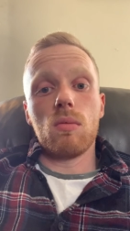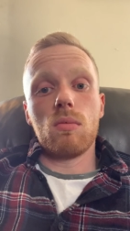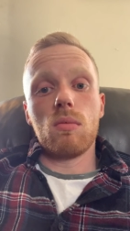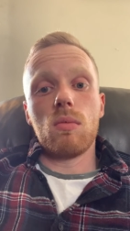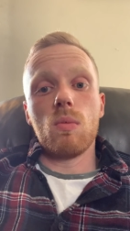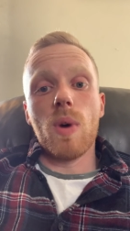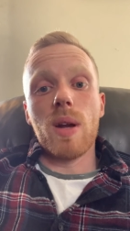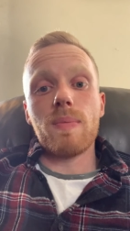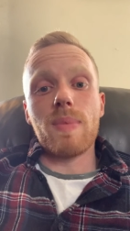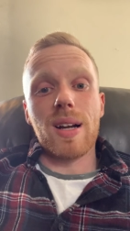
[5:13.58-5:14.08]

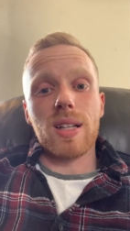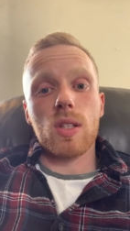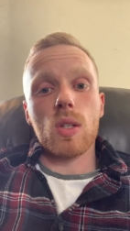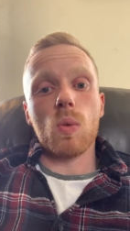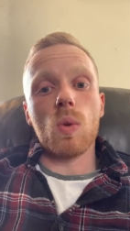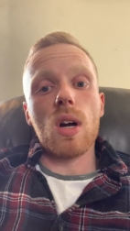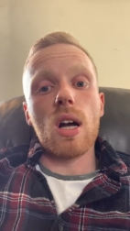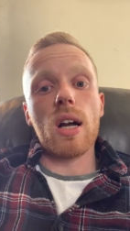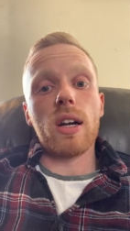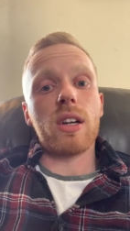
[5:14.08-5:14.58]
went back to
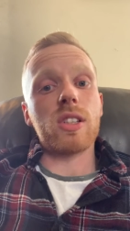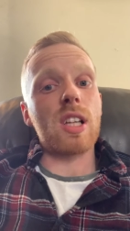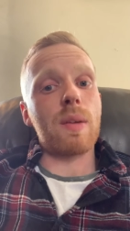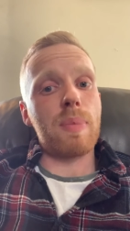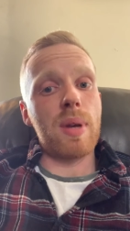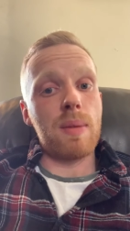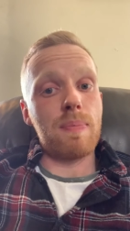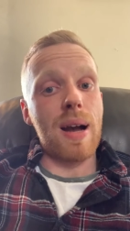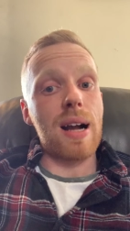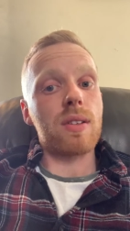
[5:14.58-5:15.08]
work, because I've
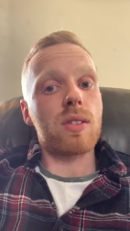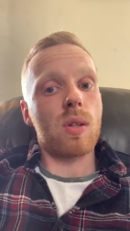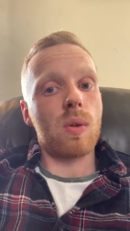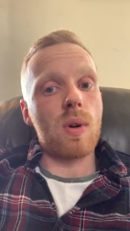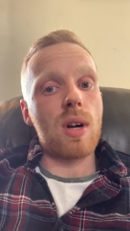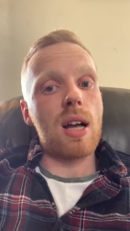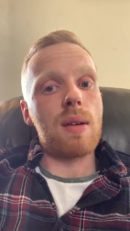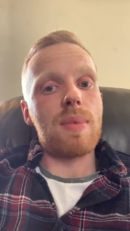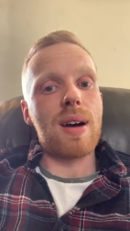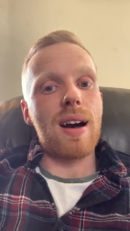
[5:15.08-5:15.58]
been back to
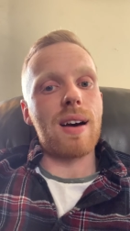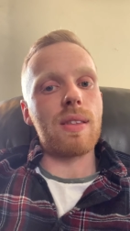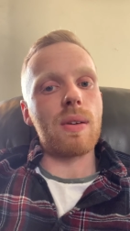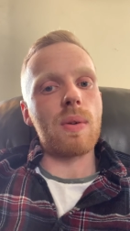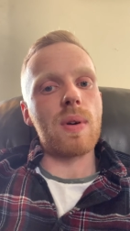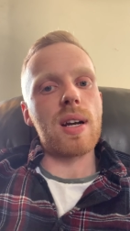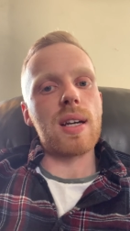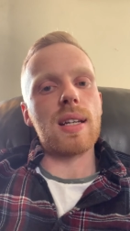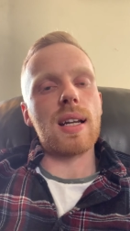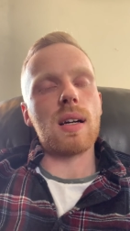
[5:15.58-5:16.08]
work, by the
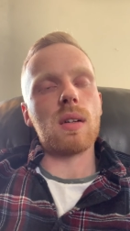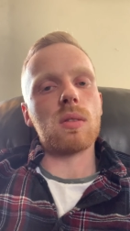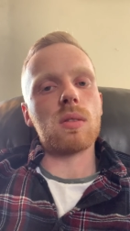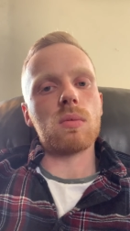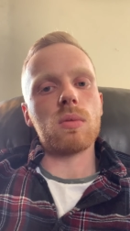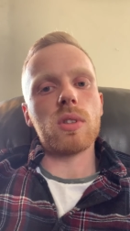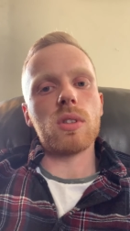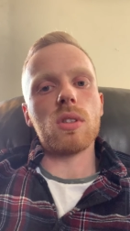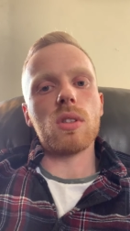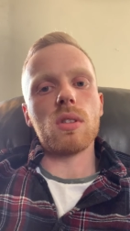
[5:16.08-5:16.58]
way, now,
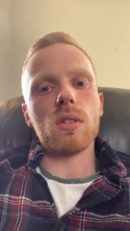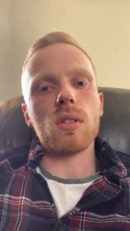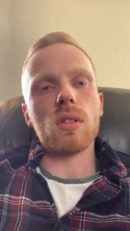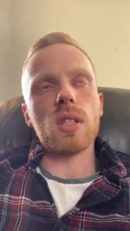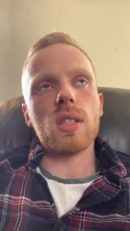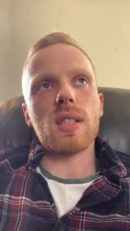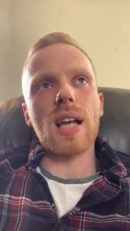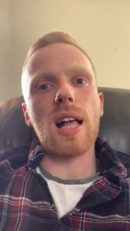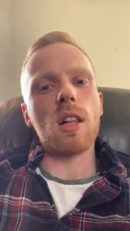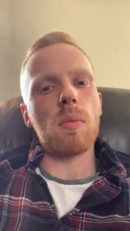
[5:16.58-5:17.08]
which is,
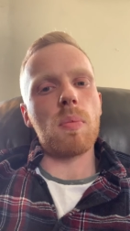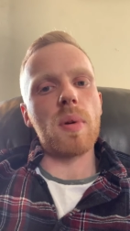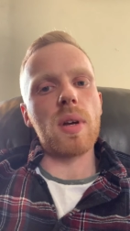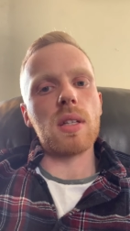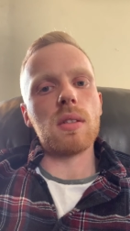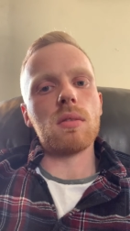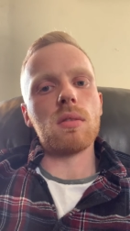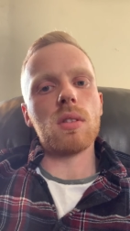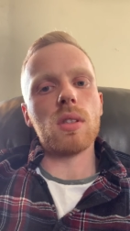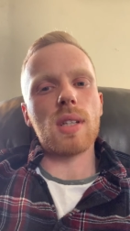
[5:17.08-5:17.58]
it's
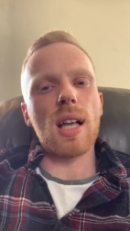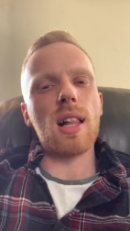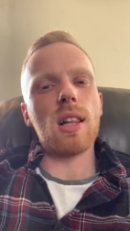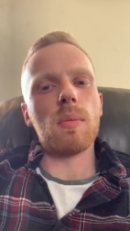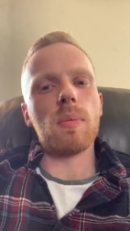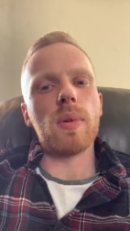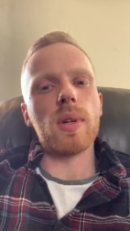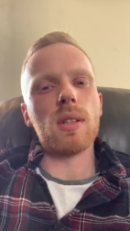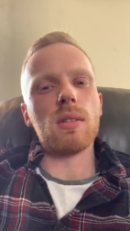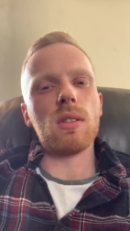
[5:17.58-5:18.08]
helping.
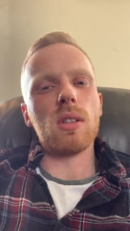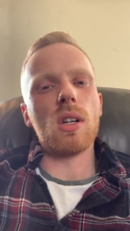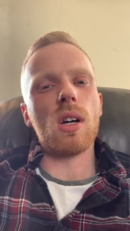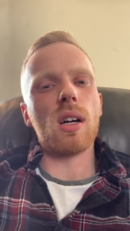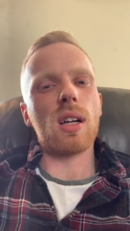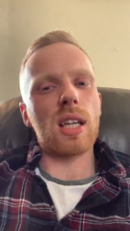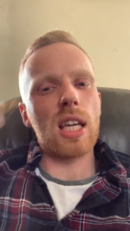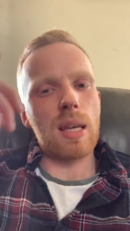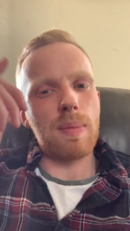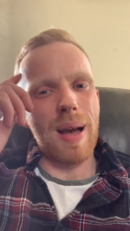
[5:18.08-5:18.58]
You got
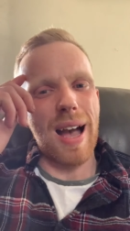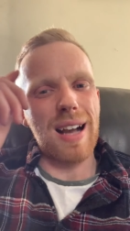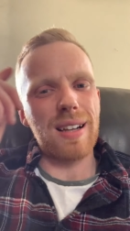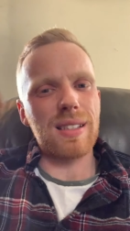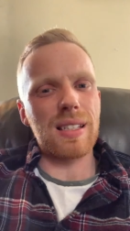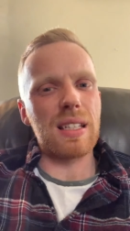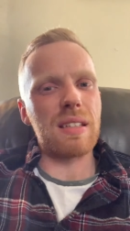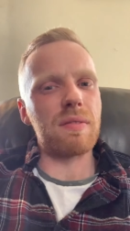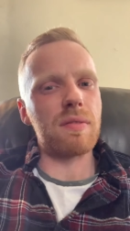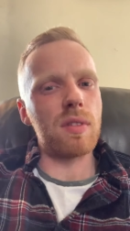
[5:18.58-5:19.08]
to keep
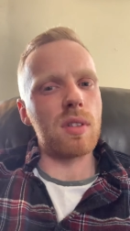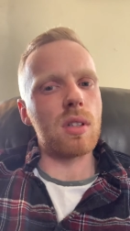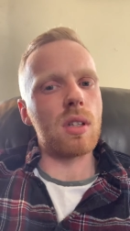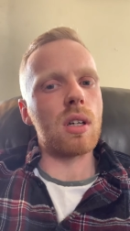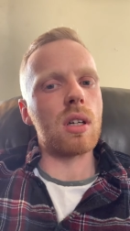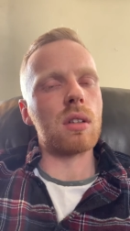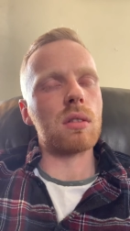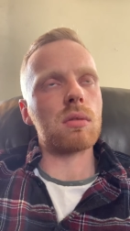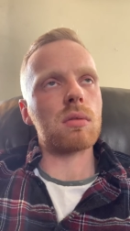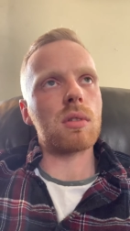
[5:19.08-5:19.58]
active, you
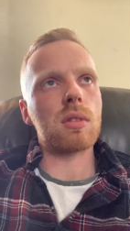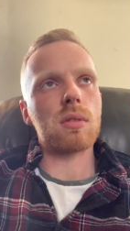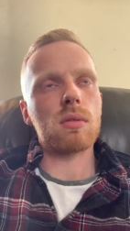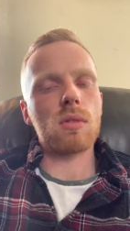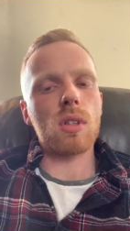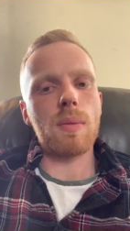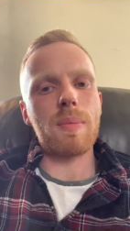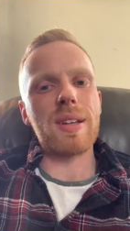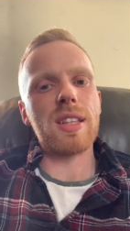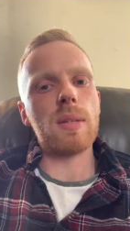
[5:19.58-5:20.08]
know.
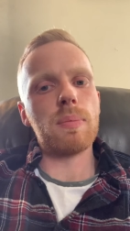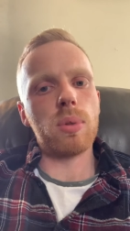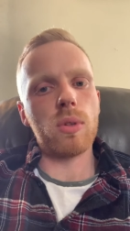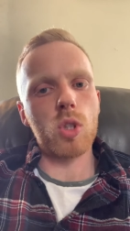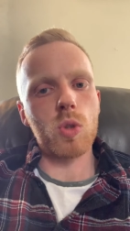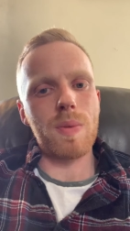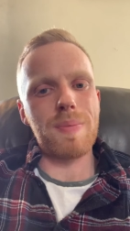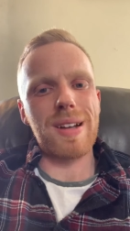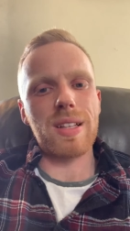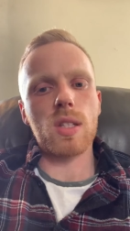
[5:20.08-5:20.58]
So I made the
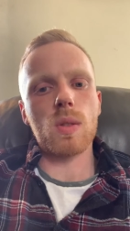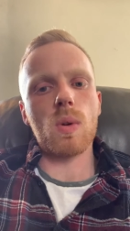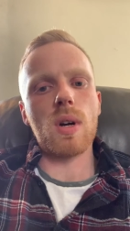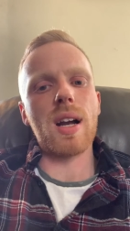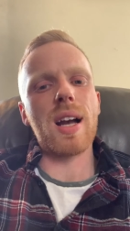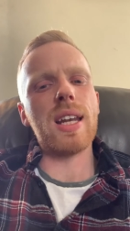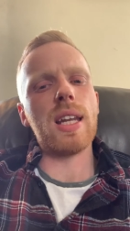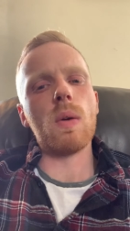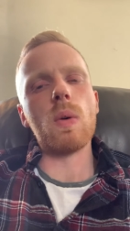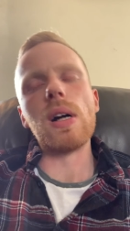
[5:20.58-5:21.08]
plunge, went back to
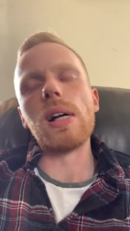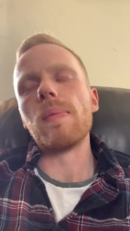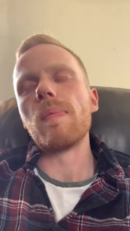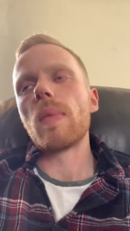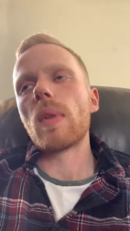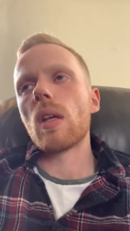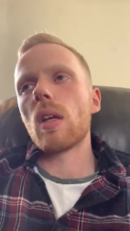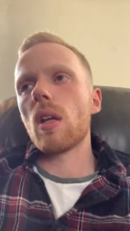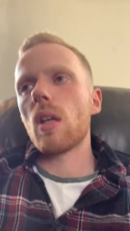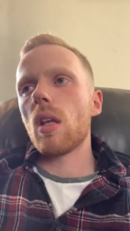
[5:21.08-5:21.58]
work anyway.
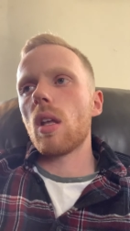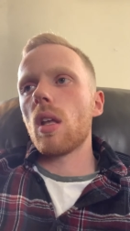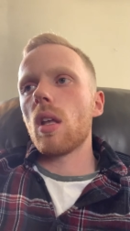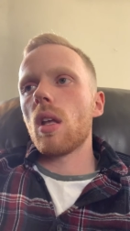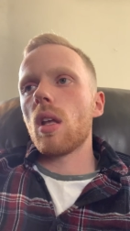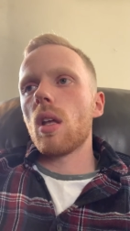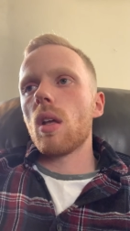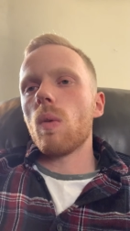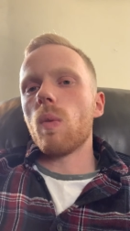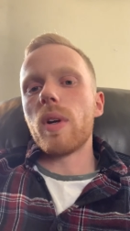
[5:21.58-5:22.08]

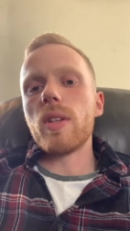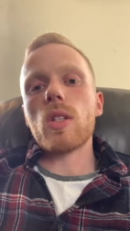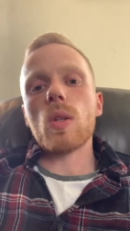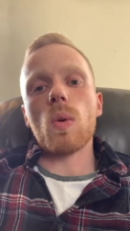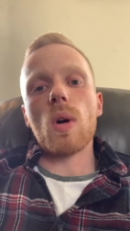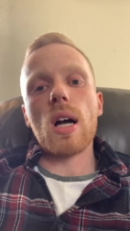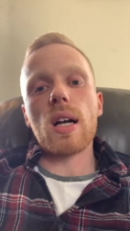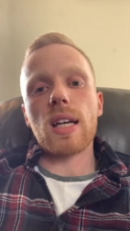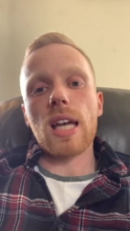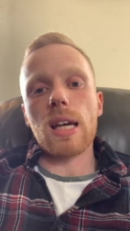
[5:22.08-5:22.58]
Went to
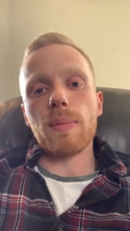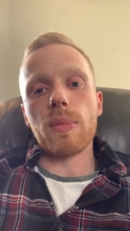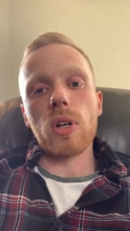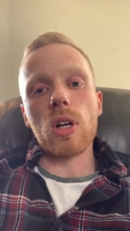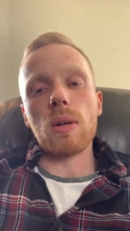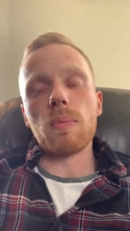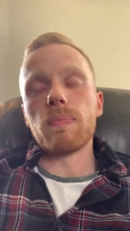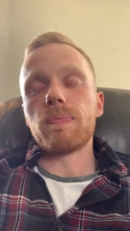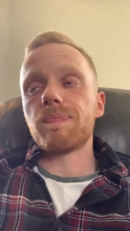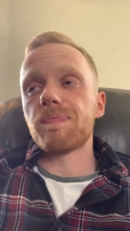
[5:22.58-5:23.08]
work, came
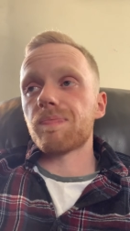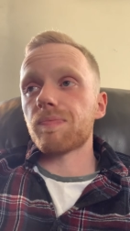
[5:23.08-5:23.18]
home.